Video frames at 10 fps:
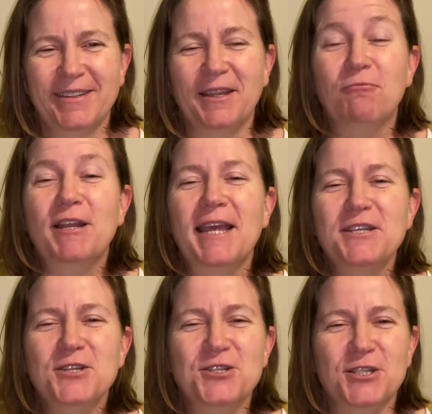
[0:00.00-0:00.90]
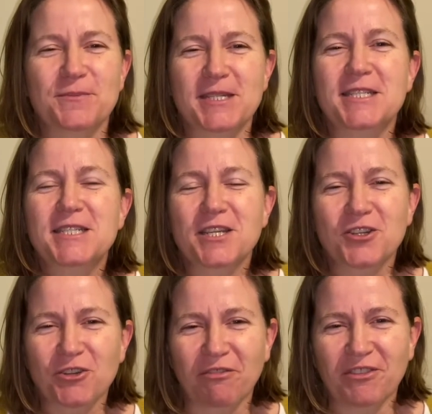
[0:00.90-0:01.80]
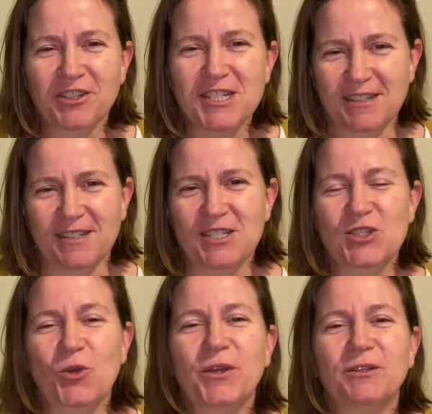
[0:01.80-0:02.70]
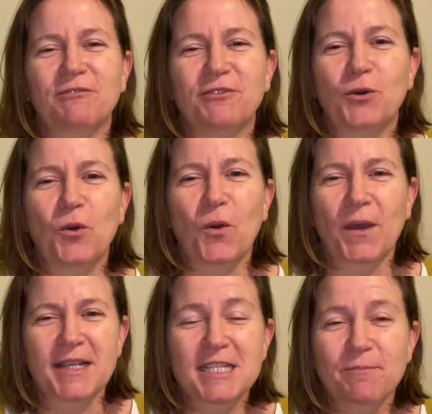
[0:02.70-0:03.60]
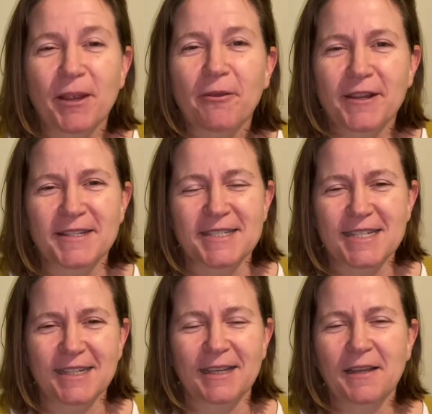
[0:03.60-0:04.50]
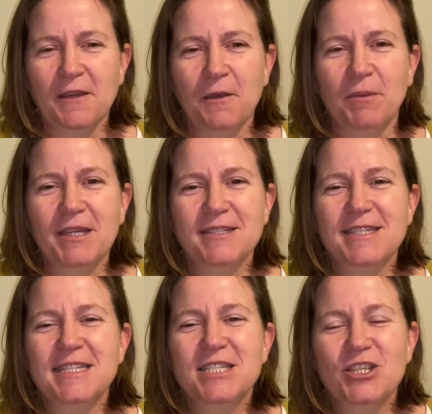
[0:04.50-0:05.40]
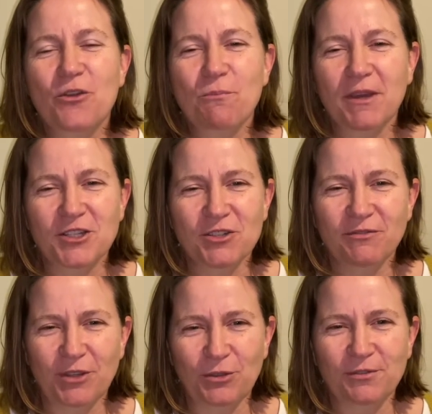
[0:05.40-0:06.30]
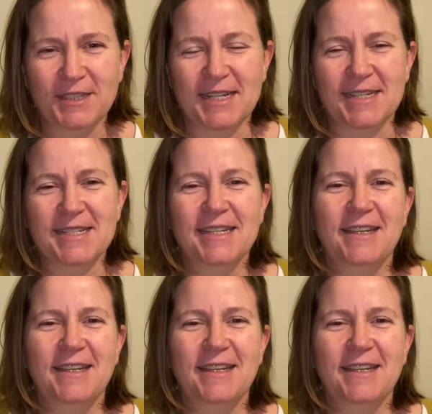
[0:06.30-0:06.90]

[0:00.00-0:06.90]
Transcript: relationships is such a fertile soil for experiencing, because there's so much involved in it.